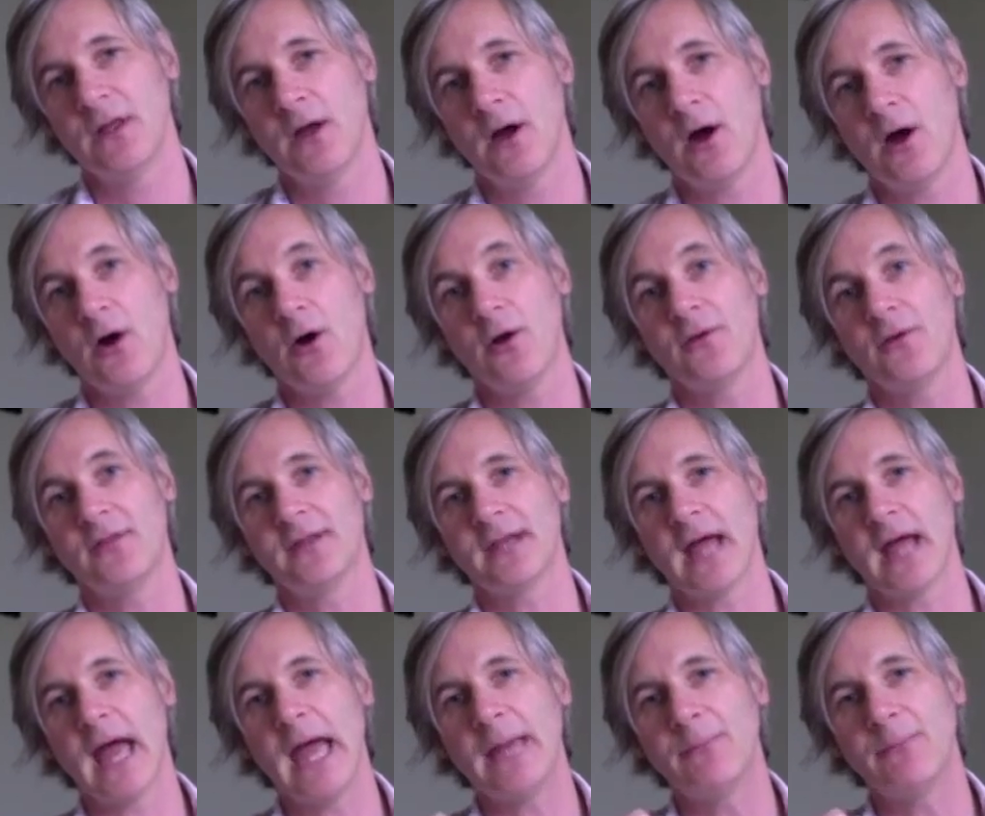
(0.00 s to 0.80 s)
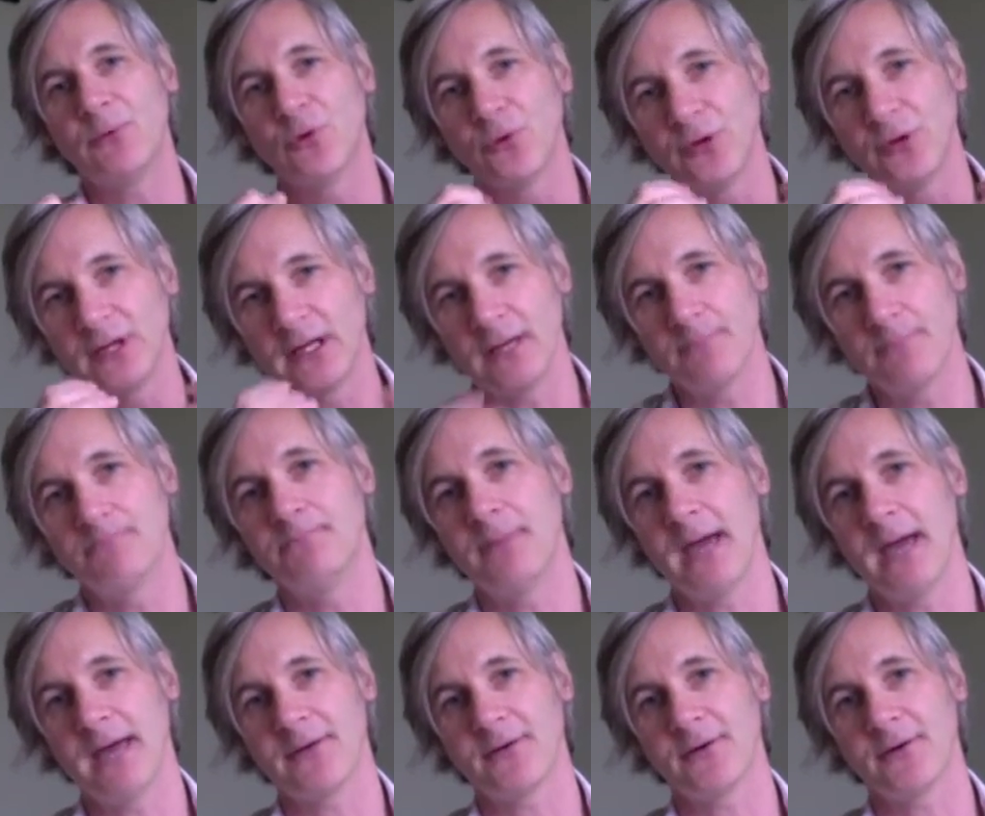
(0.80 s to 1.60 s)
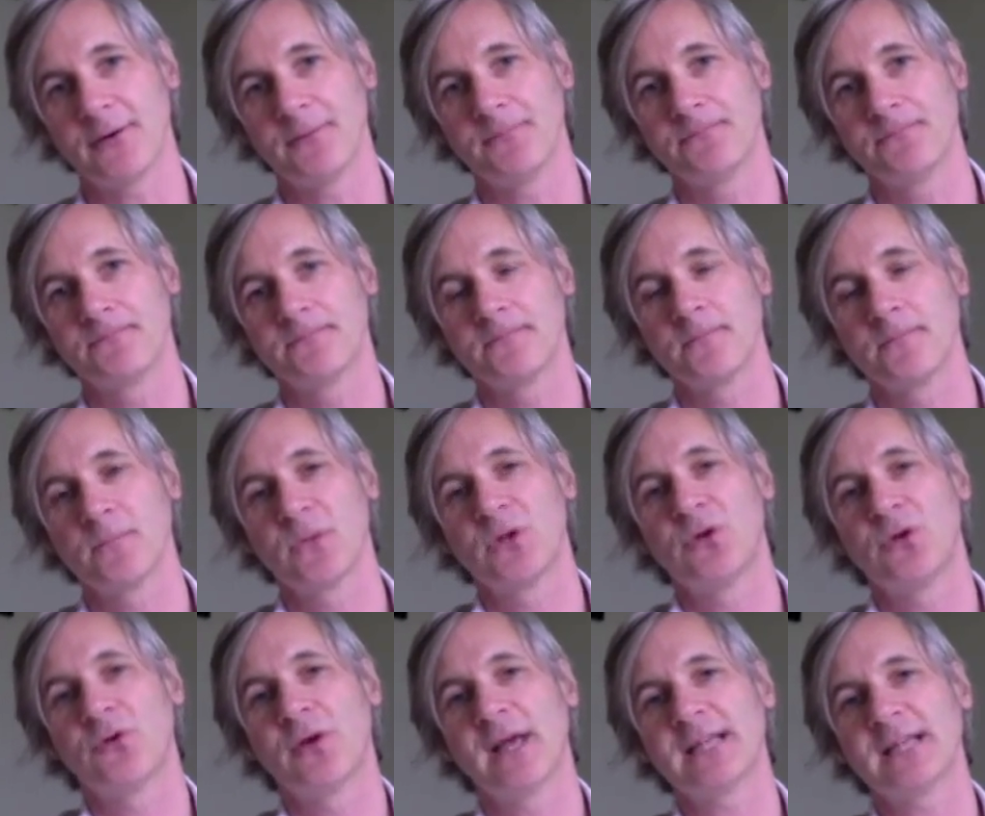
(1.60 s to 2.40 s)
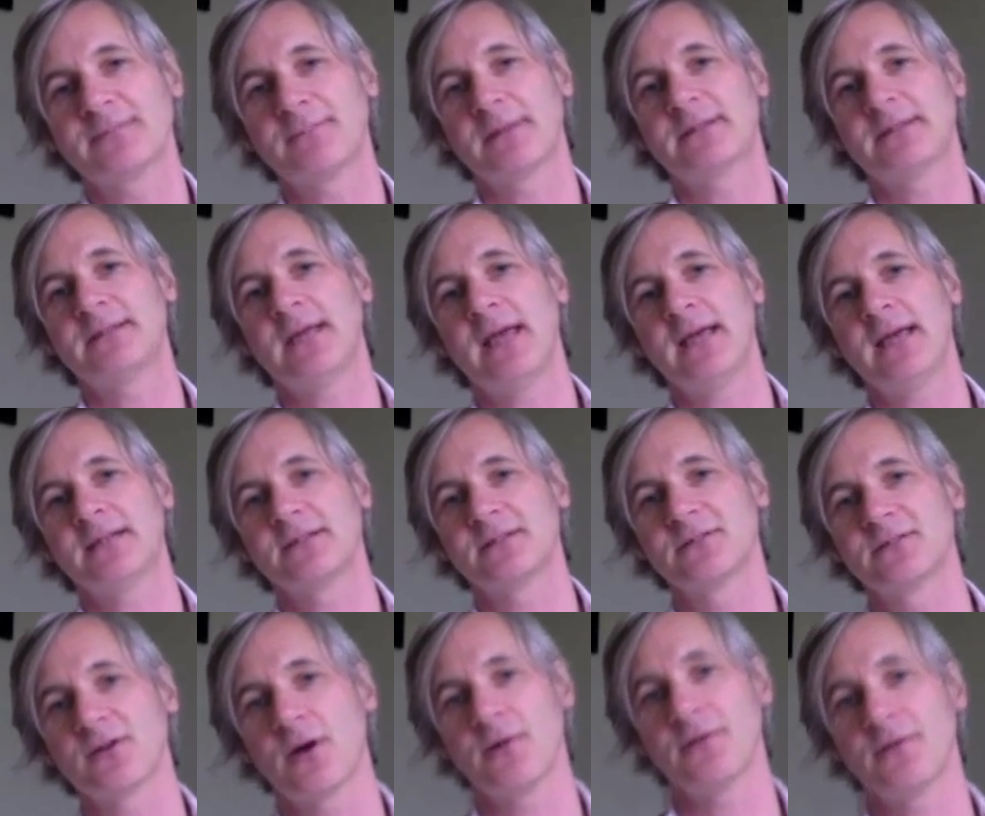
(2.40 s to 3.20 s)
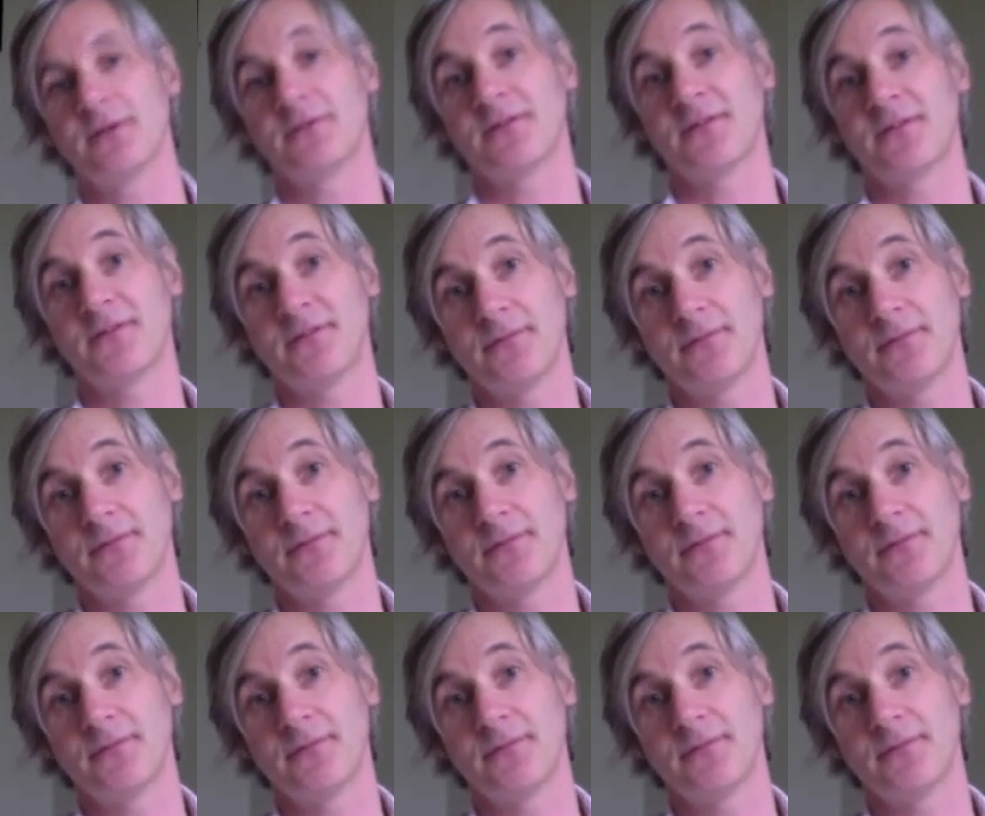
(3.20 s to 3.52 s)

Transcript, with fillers: are that I'm going to get better? Your expectations are that,